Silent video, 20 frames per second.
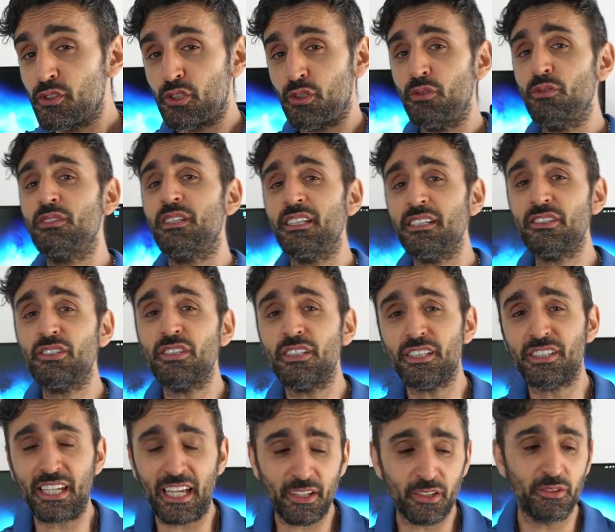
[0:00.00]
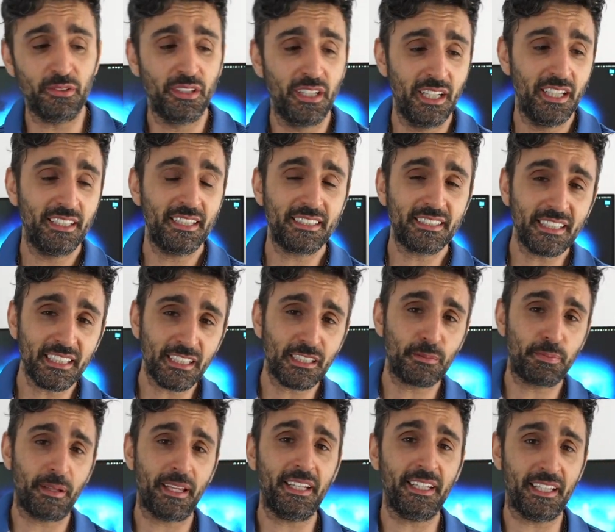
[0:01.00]
tuned in to the channel that's gonna
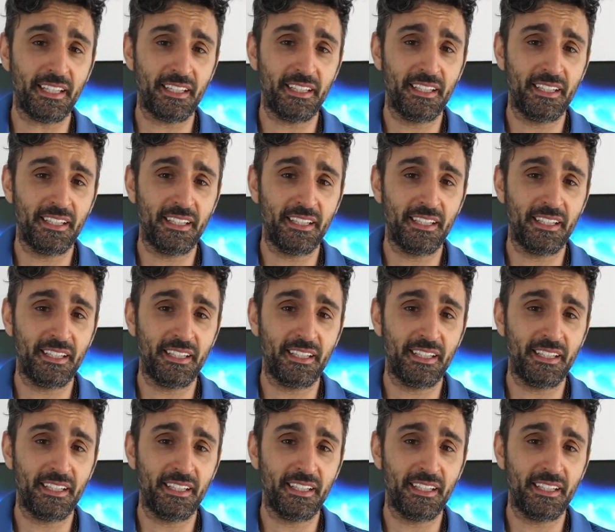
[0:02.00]
explain it.